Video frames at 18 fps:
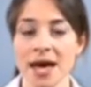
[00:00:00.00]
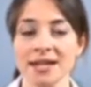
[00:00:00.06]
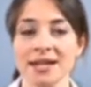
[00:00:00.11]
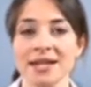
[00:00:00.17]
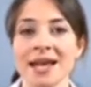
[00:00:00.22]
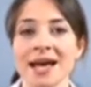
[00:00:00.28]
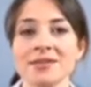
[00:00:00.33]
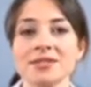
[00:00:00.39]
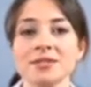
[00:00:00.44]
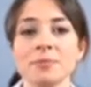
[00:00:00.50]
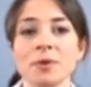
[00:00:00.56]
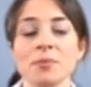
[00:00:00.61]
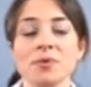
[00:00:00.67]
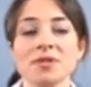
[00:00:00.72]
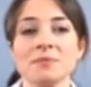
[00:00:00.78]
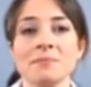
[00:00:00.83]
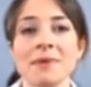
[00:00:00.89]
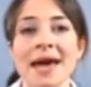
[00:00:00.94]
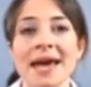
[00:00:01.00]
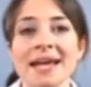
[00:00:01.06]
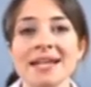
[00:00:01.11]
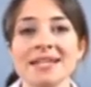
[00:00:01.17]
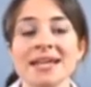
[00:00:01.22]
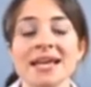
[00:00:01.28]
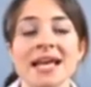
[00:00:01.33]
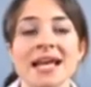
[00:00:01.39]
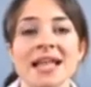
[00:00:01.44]
an announcement was
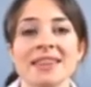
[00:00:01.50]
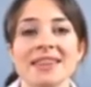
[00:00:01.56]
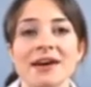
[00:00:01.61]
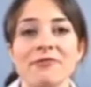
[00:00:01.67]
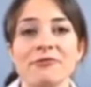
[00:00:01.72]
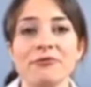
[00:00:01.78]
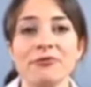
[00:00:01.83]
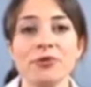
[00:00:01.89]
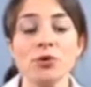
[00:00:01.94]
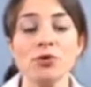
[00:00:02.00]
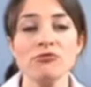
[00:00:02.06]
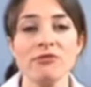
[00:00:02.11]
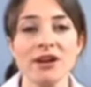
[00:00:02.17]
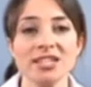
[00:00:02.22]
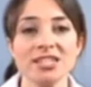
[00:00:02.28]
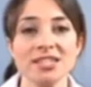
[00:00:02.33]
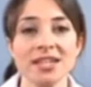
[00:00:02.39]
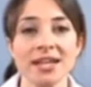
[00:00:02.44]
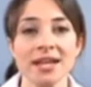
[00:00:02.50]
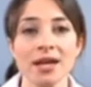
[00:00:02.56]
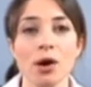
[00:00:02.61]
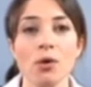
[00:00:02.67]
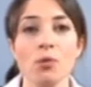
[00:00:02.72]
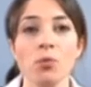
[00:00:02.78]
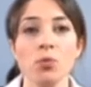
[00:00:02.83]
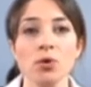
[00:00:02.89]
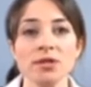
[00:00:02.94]
made that fuel
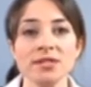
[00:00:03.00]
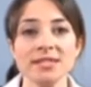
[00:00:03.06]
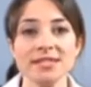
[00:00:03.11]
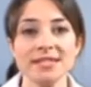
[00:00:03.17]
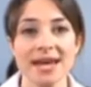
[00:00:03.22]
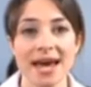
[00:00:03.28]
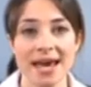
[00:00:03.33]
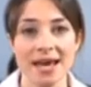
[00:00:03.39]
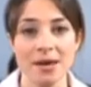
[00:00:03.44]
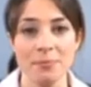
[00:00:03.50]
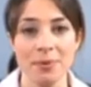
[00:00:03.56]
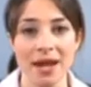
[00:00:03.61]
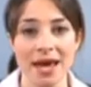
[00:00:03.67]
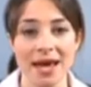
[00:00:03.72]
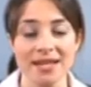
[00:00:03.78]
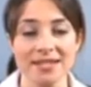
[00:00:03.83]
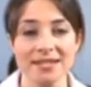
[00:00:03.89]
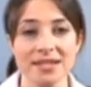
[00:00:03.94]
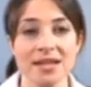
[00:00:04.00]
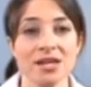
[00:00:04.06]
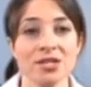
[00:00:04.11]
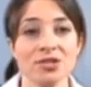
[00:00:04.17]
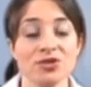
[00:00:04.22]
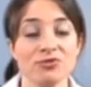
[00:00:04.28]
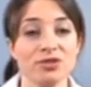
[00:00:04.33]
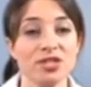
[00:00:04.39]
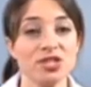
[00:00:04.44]
rationing would take place
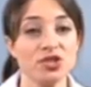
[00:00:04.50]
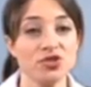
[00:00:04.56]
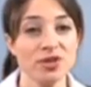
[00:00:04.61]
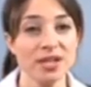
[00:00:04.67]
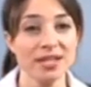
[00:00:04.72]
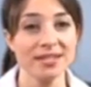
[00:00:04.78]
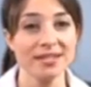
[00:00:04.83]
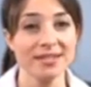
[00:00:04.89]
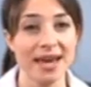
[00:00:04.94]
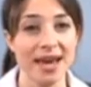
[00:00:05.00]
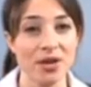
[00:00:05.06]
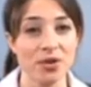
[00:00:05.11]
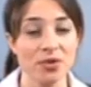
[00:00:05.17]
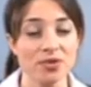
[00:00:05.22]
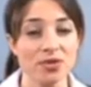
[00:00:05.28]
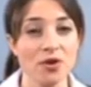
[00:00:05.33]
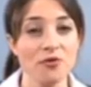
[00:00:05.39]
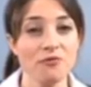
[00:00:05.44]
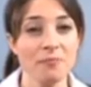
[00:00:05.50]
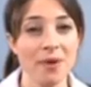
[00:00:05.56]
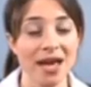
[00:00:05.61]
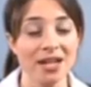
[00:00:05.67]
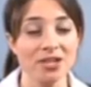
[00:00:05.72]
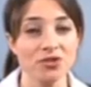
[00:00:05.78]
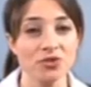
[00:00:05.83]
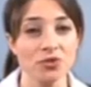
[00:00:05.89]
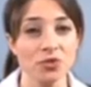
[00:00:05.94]
to restrict sales of
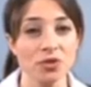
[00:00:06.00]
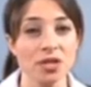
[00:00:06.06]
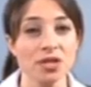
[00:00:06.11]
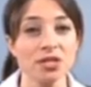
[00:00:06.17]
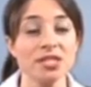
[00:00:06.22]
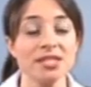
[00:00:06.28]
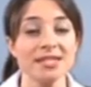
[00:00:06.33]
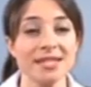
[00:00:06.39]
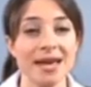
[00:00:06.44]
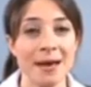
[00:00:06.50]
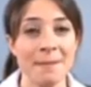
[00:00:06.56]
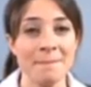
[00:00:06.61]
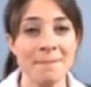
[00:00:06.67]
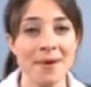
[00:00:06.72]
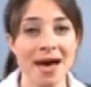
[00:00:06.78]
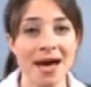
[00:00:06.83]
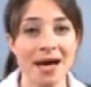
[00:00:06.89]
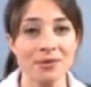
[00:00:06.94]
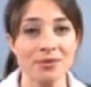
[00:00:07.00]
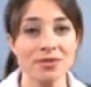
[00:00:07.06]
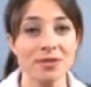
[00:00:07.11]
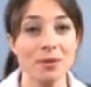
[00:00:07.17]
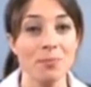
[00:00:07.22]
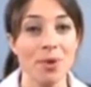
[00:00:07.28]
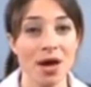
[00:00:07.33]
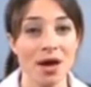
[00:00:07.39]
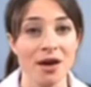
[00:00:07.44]
petrol to
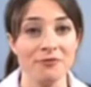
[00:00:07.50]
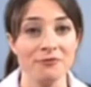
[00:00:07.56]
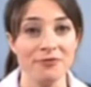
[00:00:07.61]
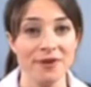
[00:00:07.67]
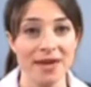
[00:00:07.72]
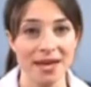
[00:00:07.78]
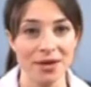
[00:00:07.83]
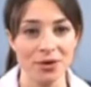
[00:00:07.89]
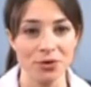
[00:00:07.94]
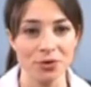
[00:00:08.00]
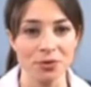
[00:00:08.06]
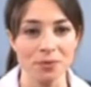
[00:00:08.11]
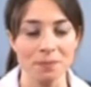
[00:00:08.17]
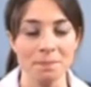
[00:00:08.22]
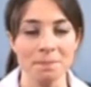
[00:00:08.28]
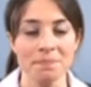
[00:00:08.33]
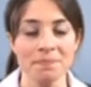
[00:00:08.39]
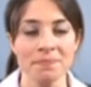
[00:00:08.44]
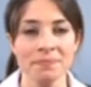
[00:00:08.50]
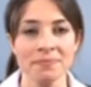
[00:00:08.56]
£10 per vehicle.